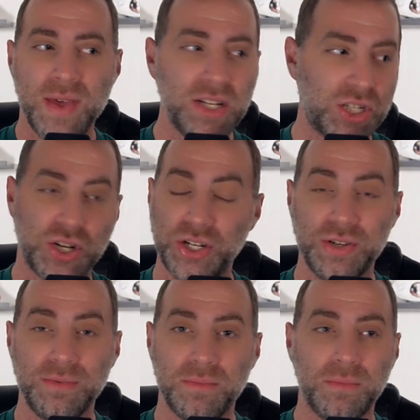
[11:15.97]
They just
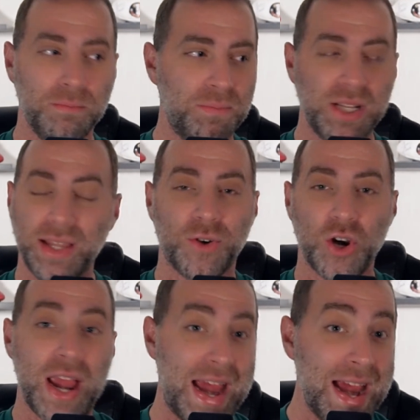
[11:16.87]
couldn't
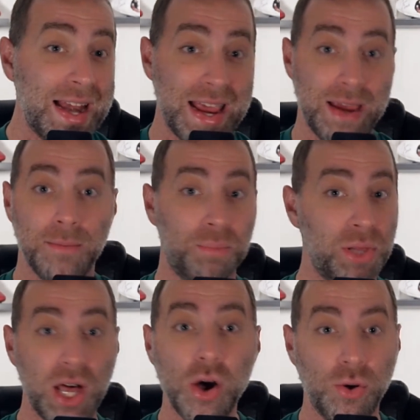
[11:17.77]
deliver any
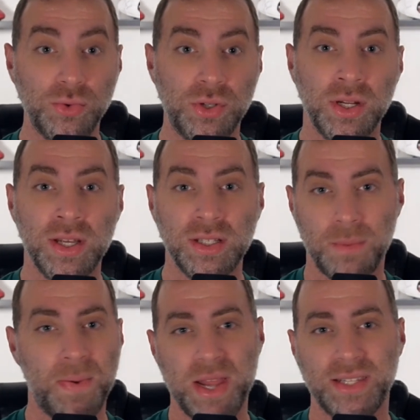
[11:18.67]
blows
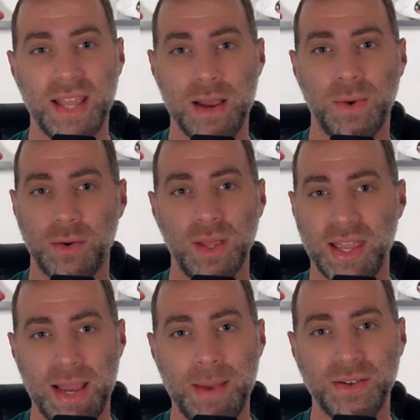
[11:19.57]
to Penn State when it
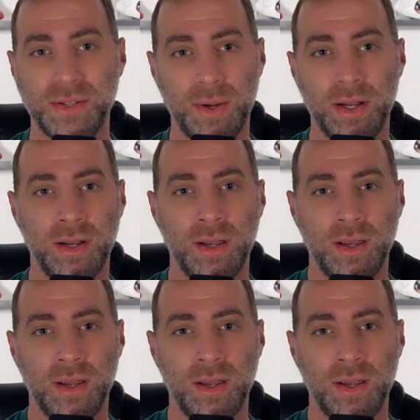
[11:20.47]
really came down to it.